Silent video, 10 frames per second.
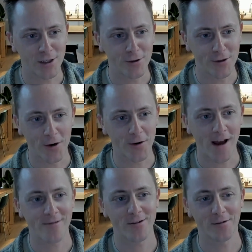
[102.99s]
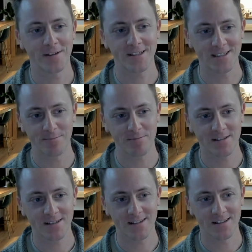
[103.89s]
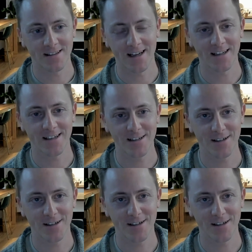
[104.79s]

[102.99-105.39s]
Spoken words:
You don't have to accept that